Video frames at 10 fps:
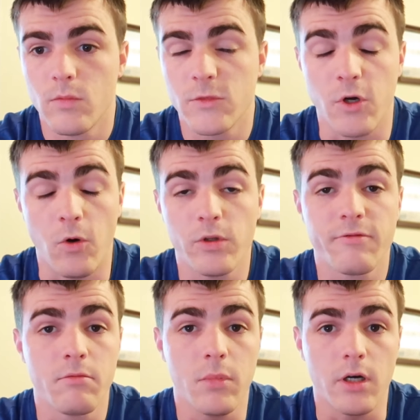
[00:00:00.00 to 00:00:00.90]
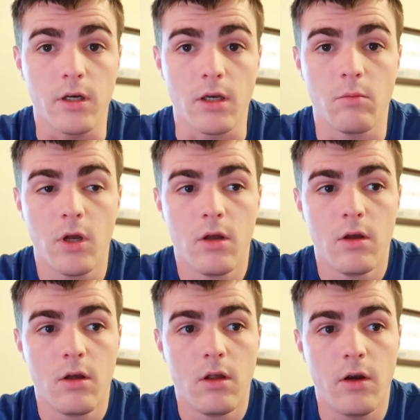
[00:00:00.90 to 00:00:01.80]
It's a whole different ball game,
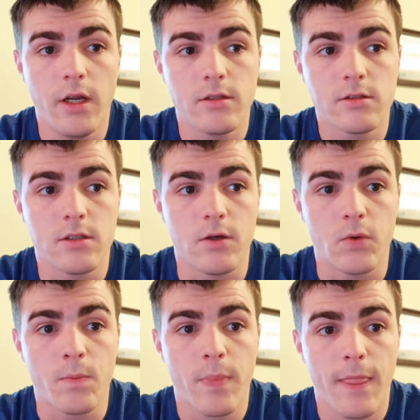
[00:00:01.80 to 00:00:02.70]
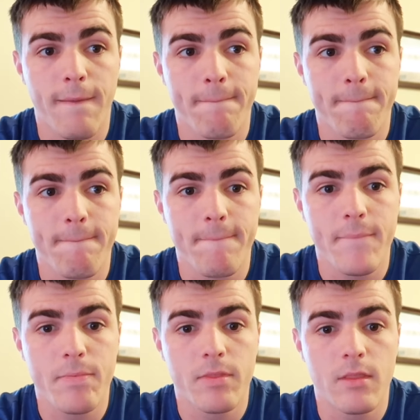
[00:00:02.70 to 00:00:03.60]
right? So
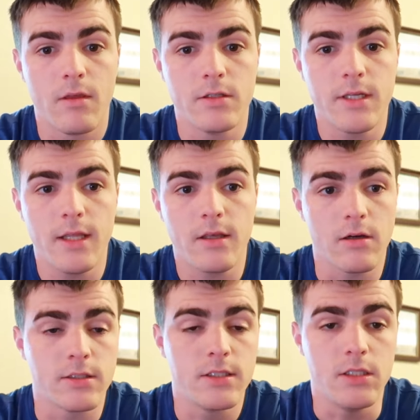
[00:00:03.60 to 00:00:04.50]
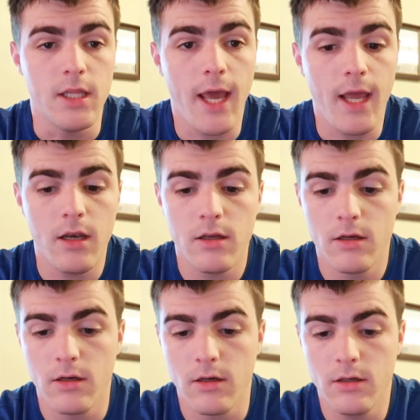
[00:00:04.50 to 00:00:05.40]
there's that. They're going to teach you that.
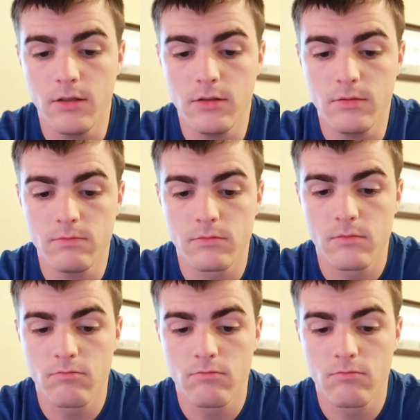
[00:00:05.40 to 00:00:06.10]
You're